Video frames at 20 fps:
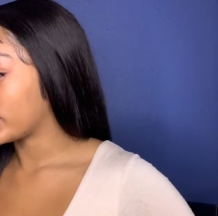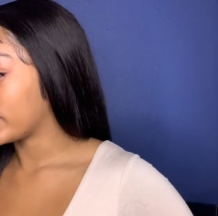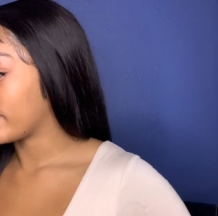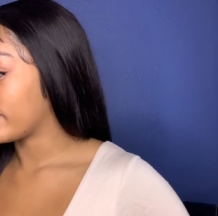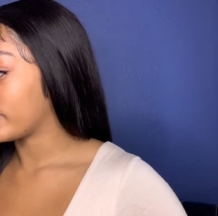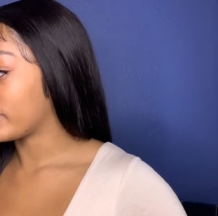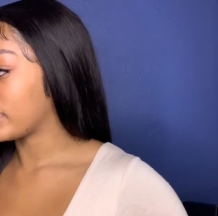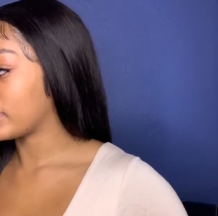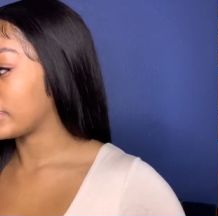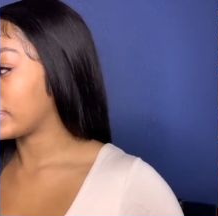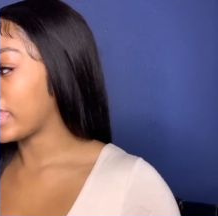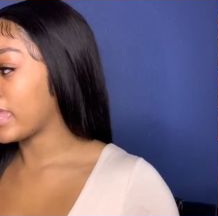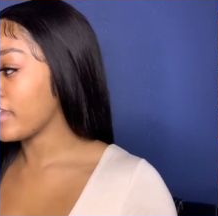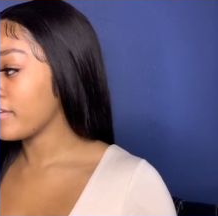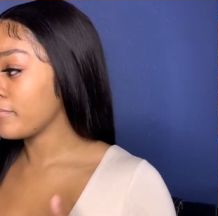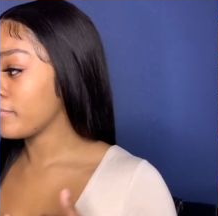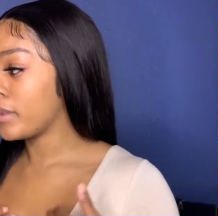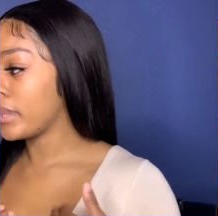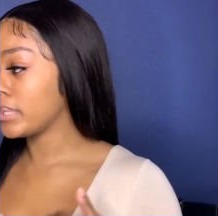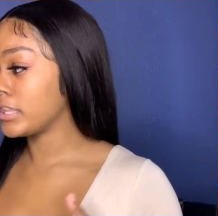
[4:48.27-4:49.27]
And they
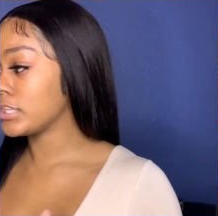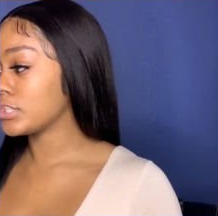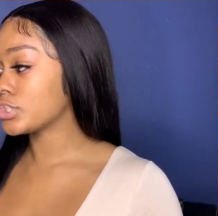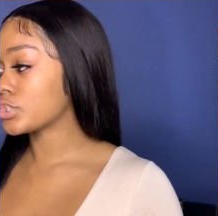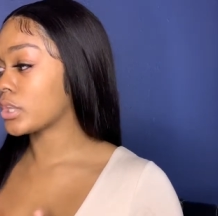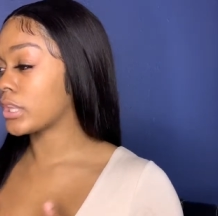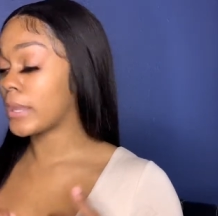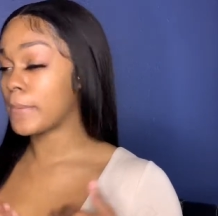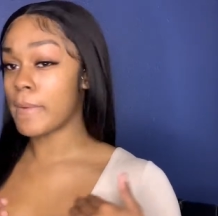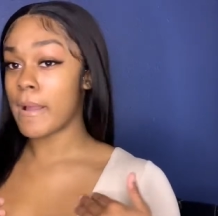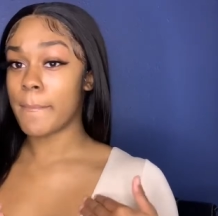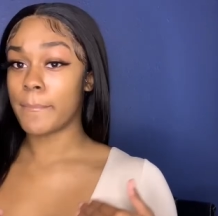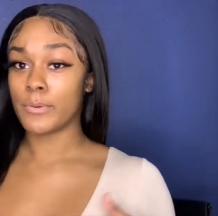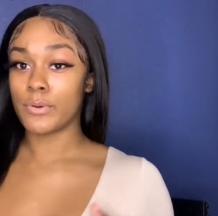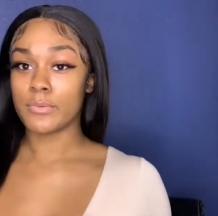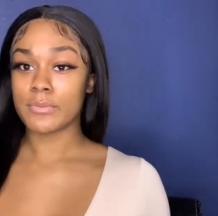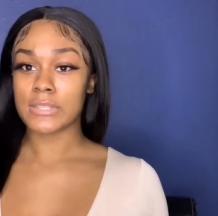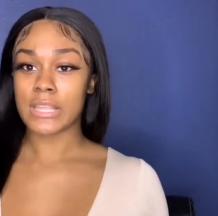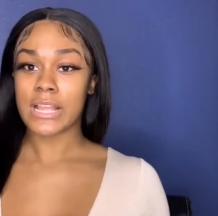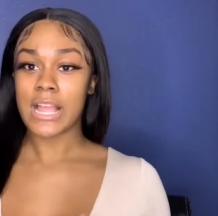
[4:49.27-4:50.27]
mainly show like my
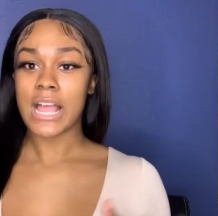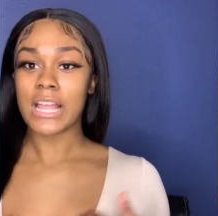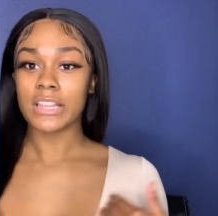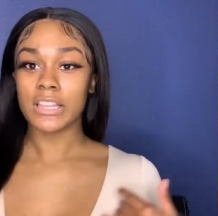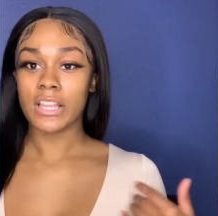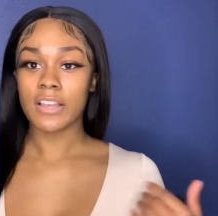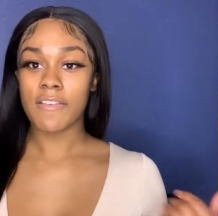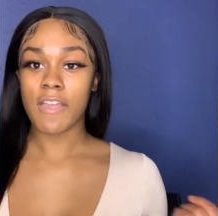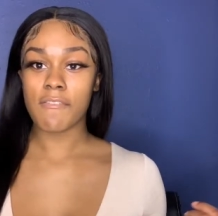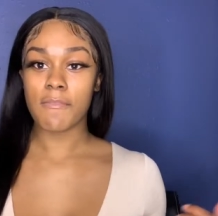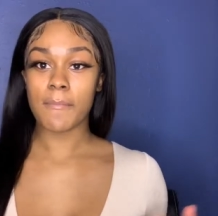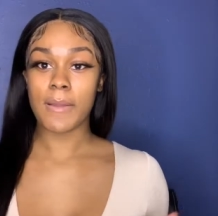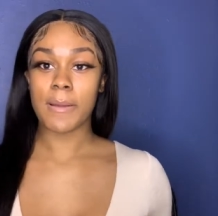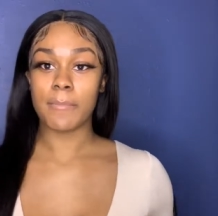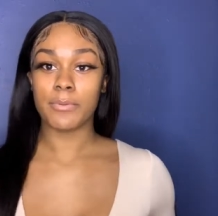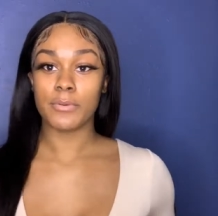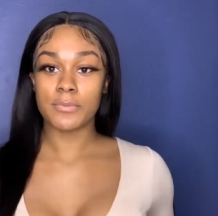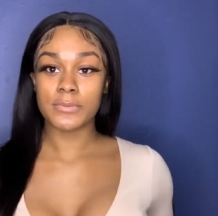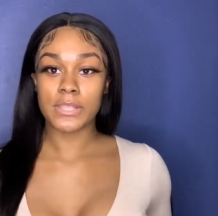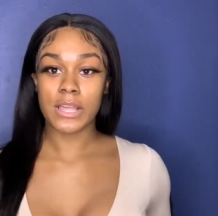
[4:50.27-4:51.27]
boobs. Like I love having my
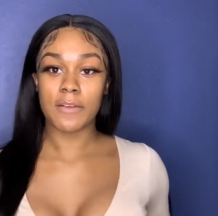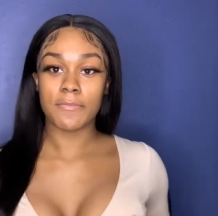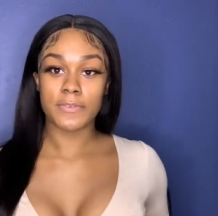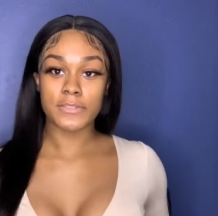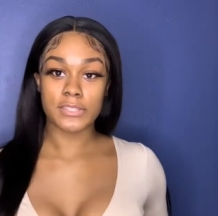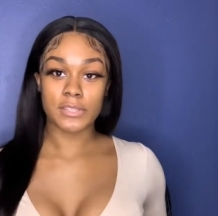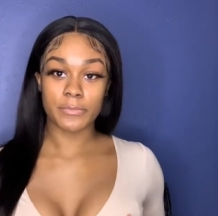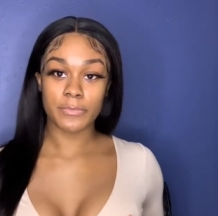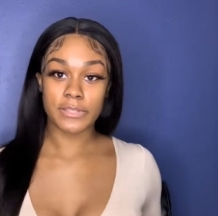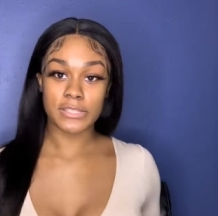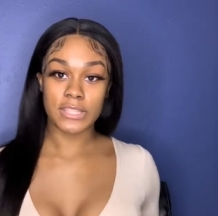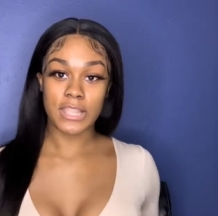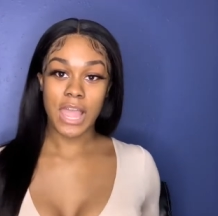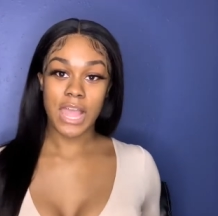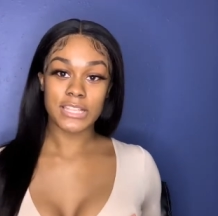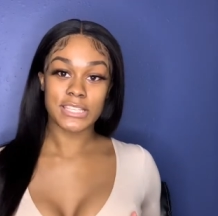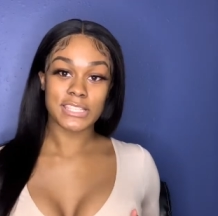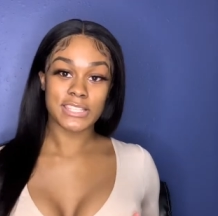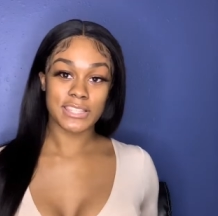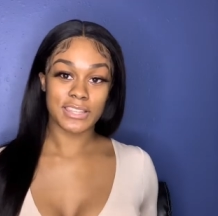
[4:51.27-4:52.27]
boobs out for some reason.
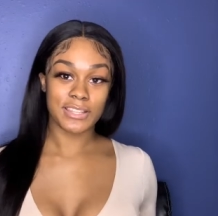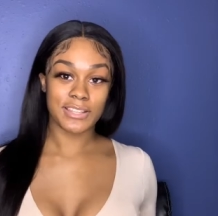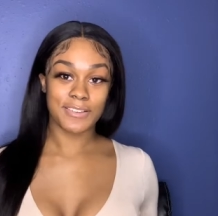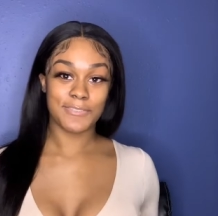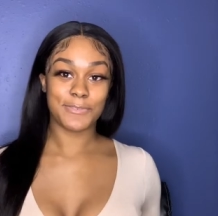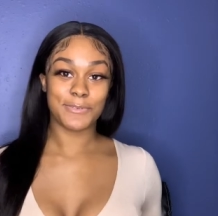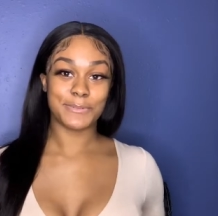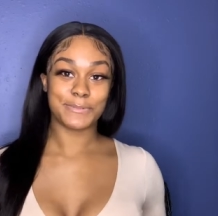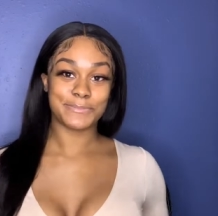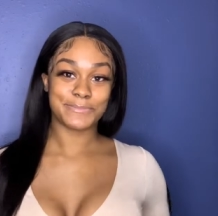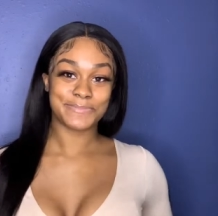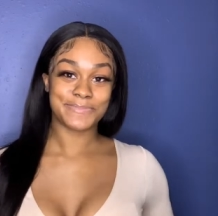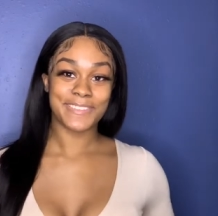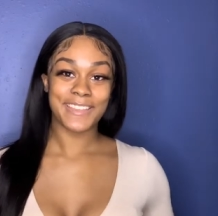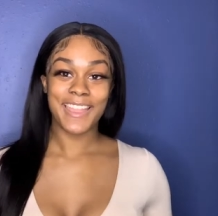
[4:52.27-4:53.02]
I just love them.